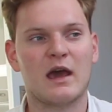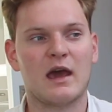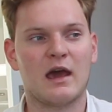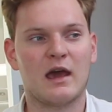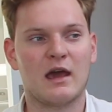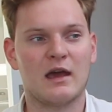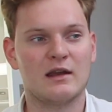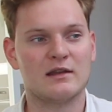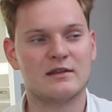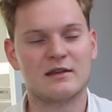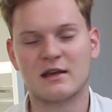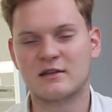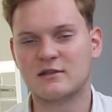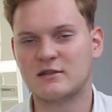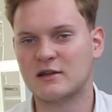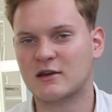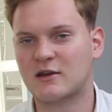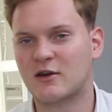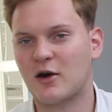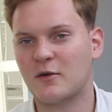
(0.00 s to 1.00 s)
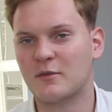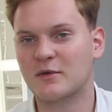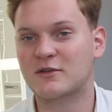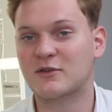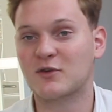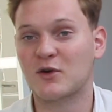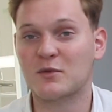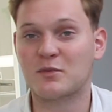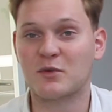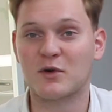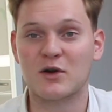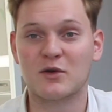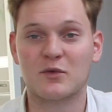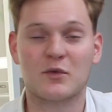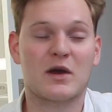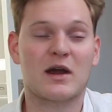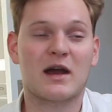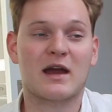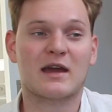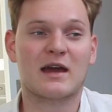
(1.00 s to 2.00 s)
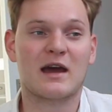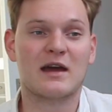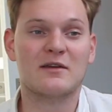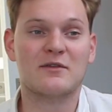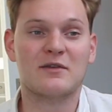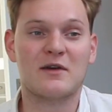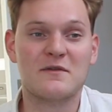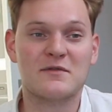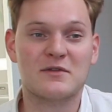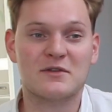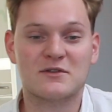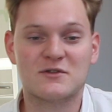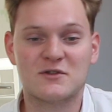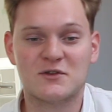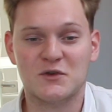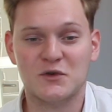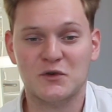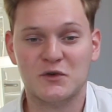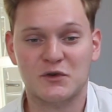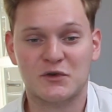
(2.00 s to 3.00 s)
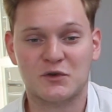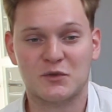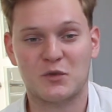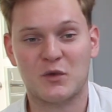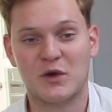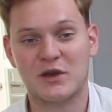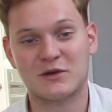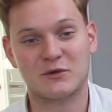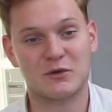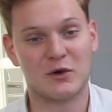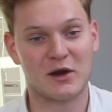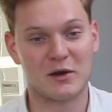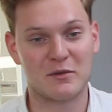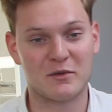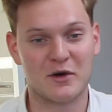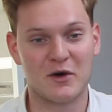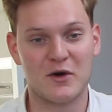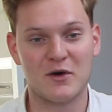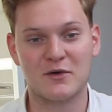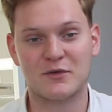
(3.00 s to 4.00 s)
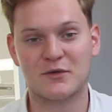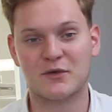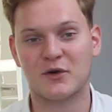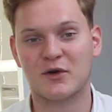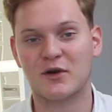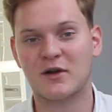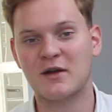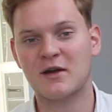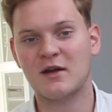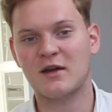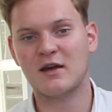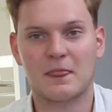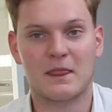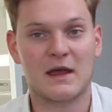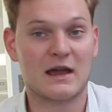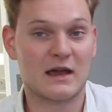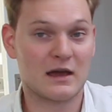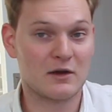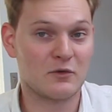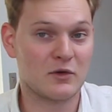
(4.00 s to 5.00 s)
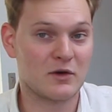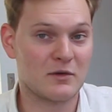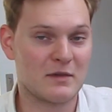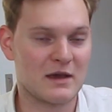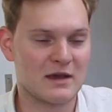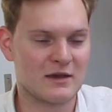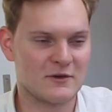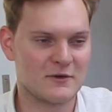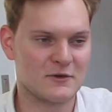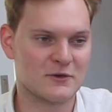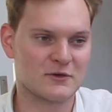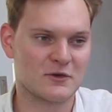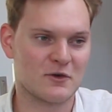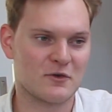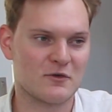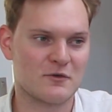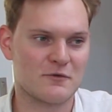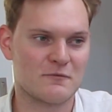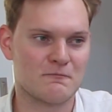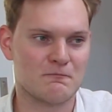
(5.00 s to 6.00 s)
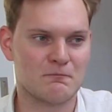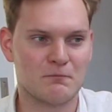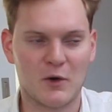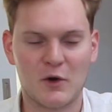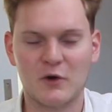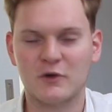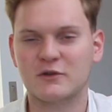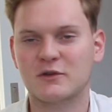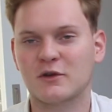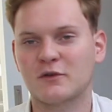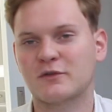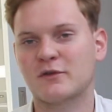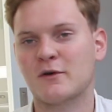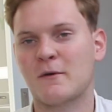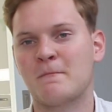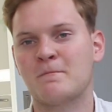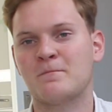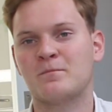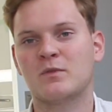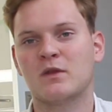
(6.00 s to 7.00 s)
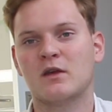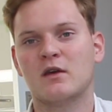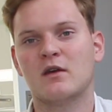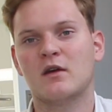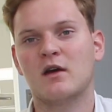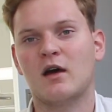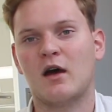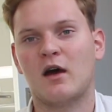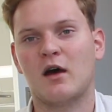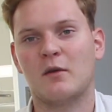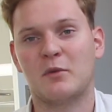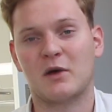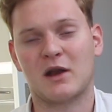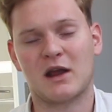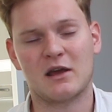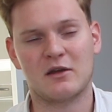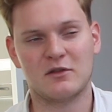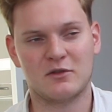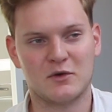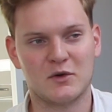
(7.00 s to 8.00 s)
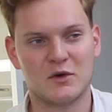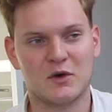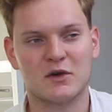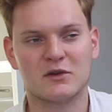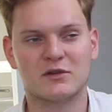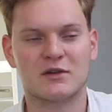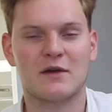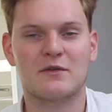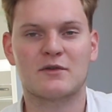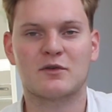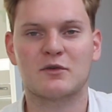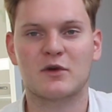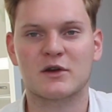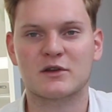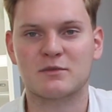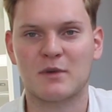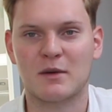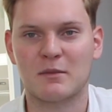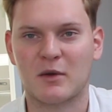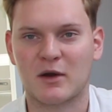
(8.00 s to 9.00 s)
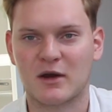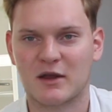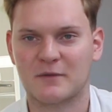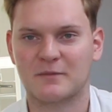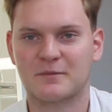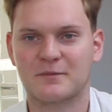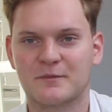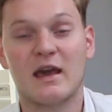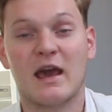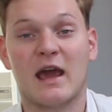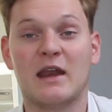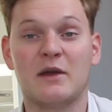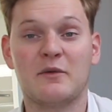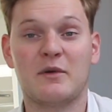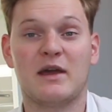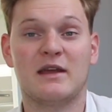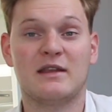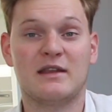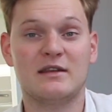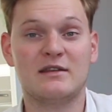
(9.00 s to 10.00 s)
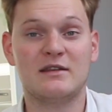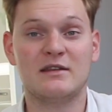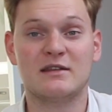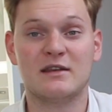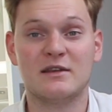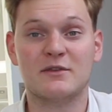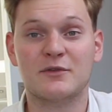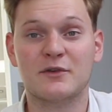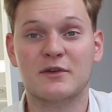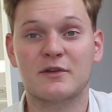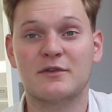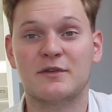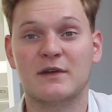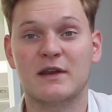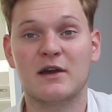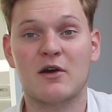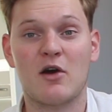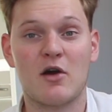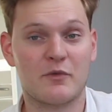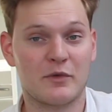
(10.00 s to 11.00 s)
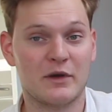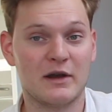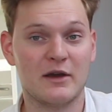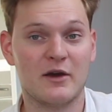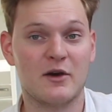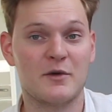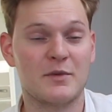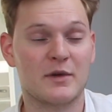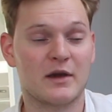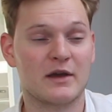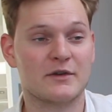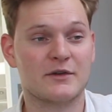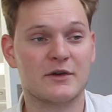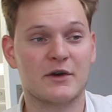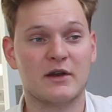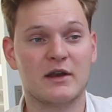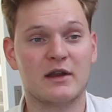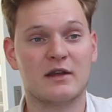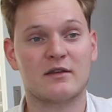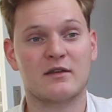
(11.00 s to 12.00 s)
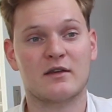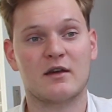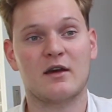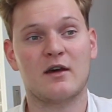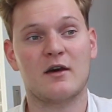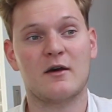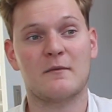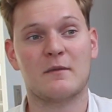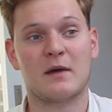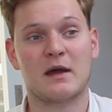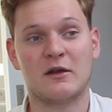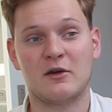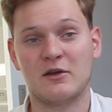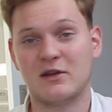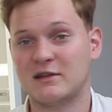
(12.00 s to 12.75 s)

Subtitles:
And it's actually coming to a point where I kind of have to choose which one I'm going for. I kind of want to make use of most of them, but I do also have to watch my money. Anyway, this is it for the video. I really hope you enjoyed it. I know